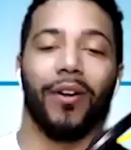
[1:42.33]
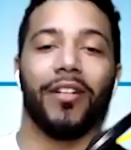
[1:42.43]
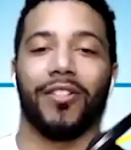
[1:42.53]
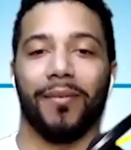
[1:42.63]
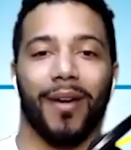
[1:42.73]

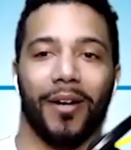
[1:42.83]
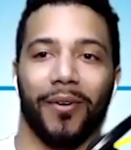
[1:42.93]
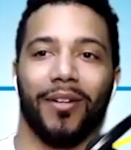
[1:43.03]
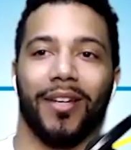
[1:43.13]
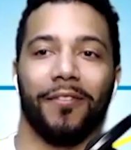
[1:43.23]
interesting
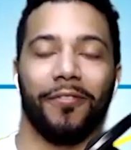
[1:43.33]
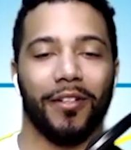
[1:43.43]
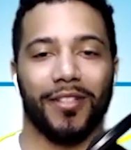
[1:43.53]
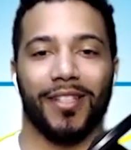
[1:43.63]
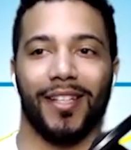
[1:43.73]
background. I definitely
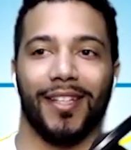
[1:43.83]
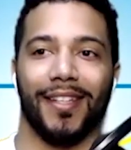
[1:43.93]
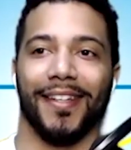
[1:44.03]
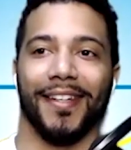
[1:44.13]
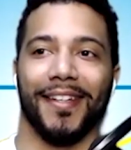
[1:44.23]

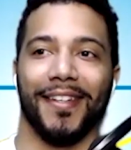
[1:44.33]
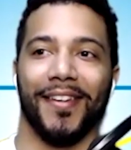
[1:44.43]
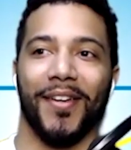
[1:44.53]
understand uh,